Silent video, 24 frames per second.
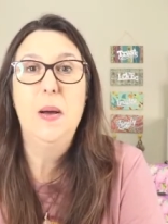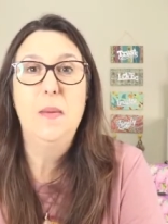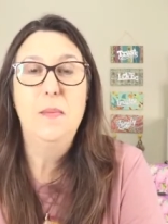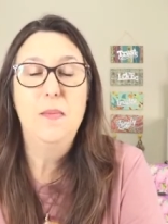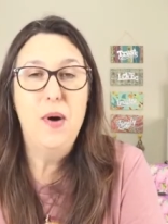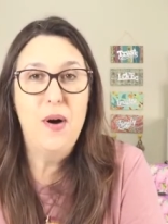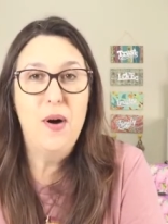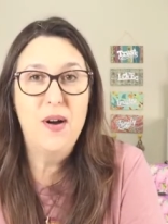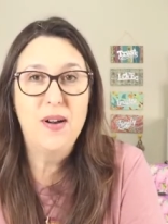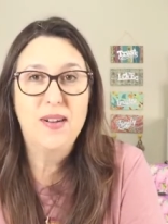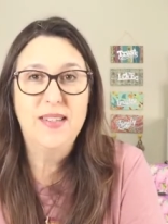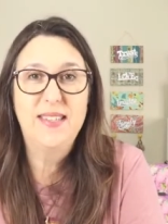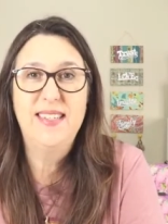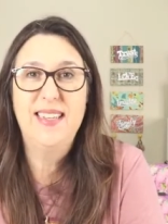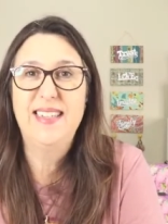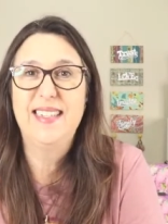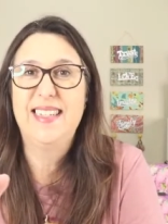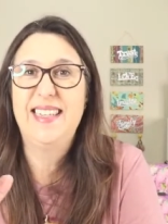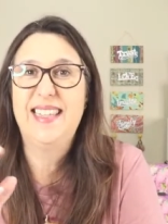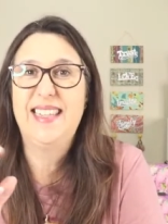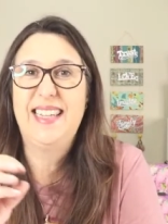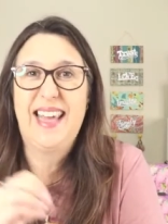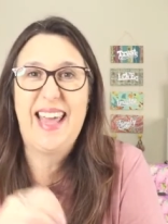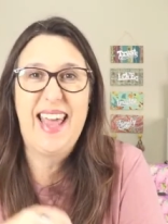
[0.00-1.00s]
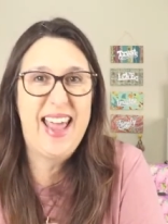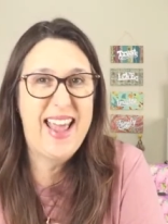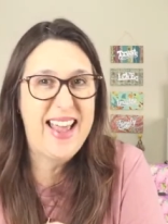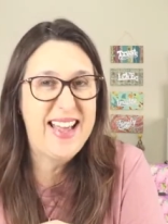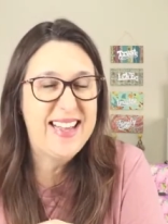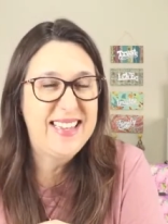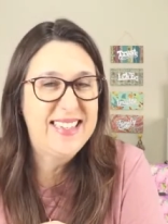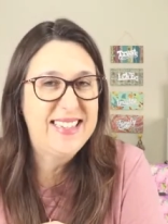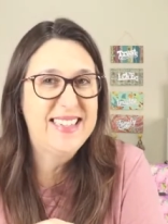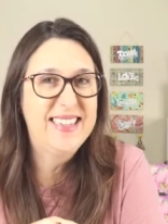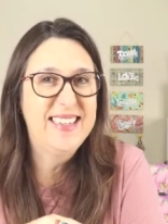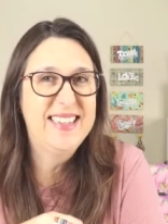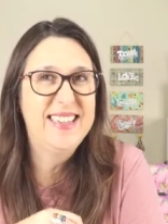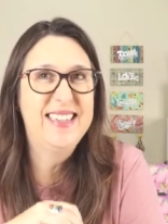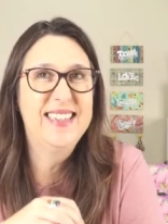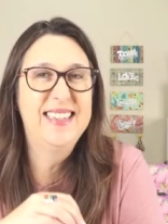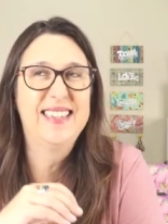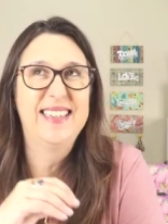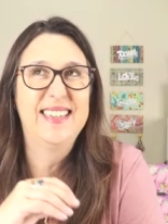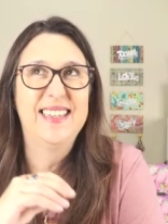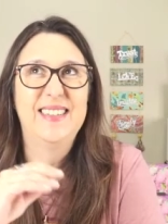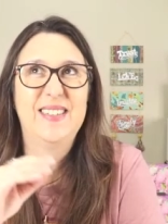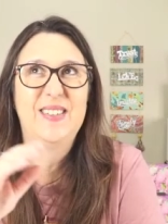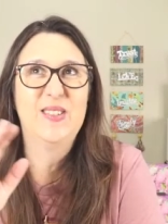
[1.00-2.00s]
boxes and
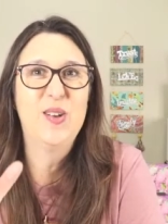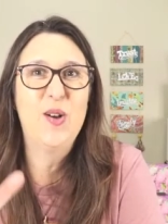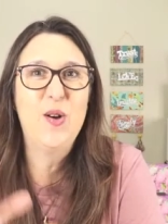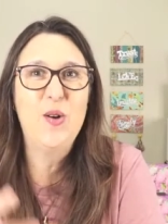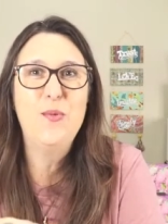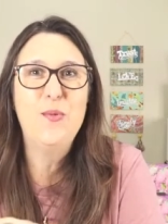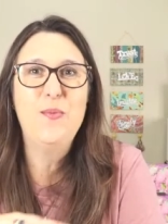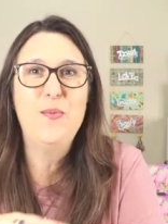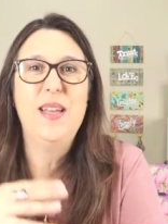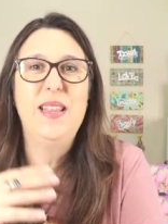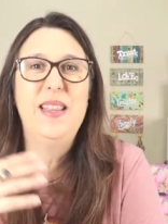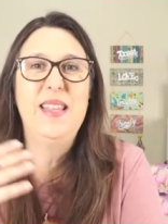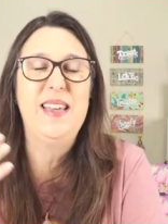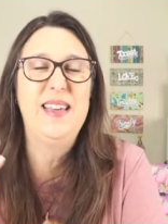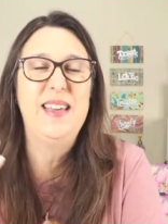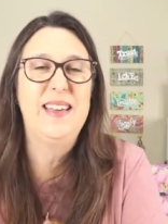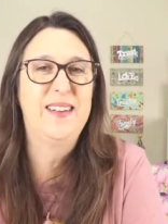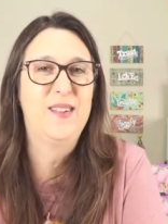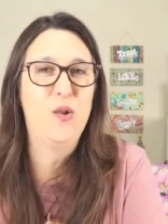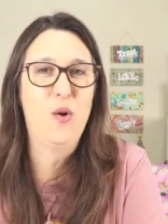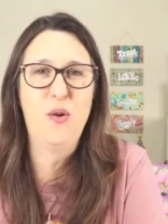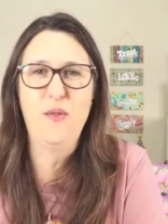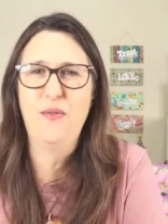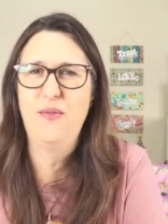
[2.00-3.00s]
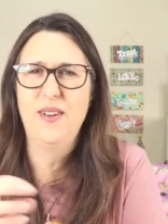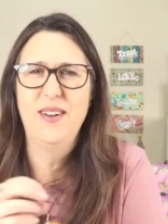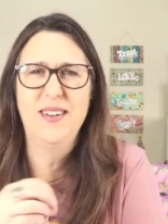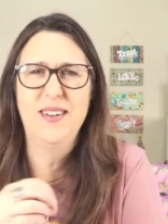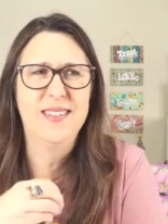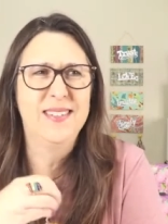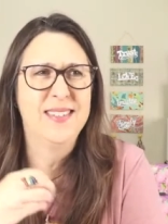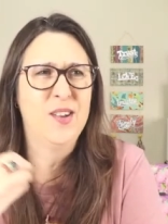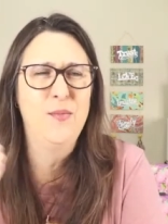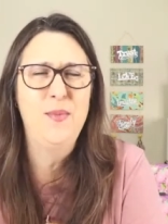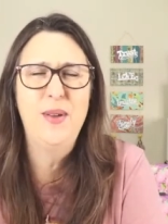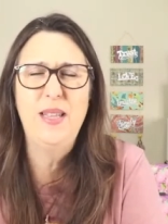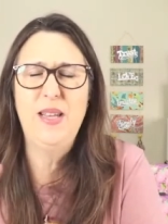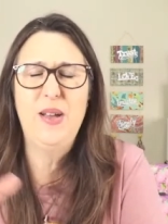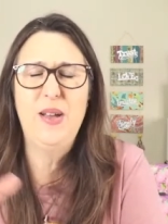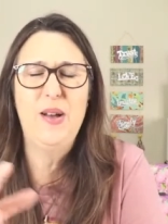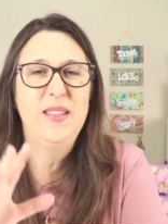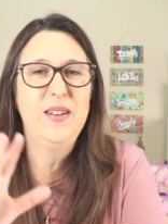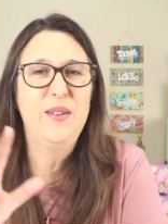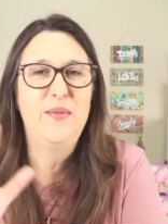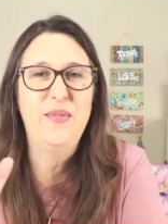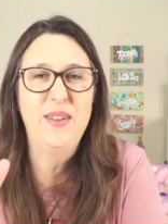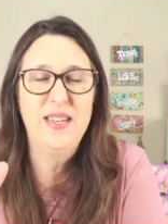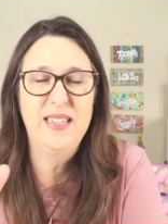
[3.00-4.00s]
cases and so many covers, so many
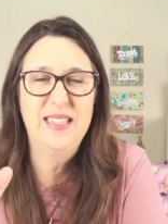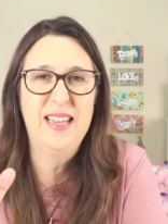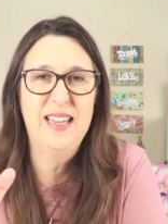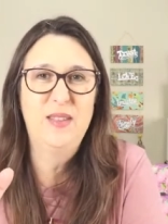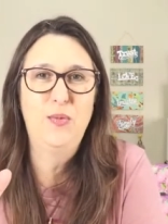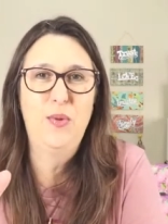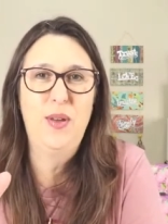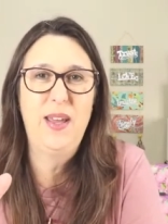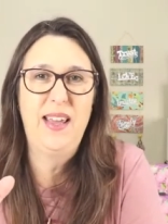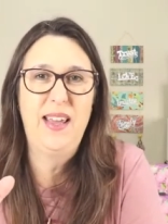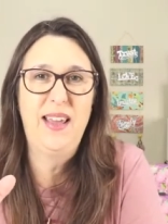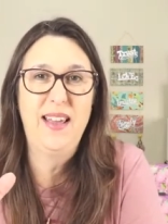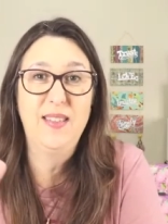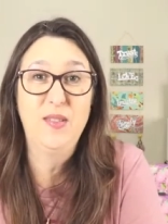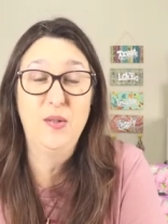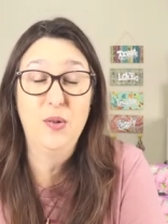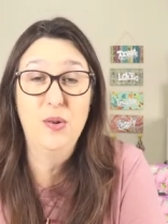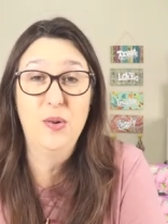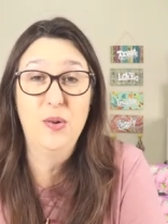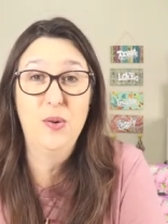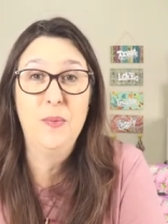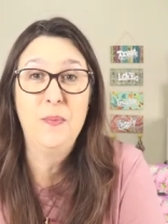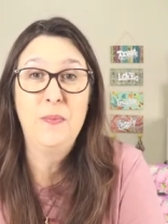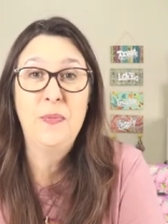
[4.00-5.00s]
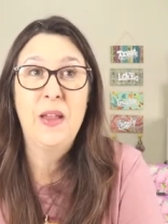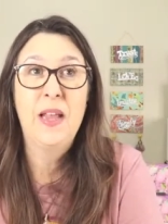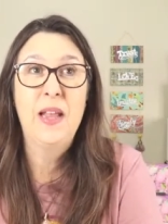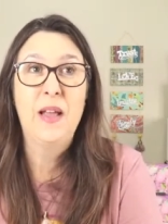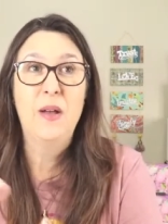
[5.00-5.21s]
other things that we can do.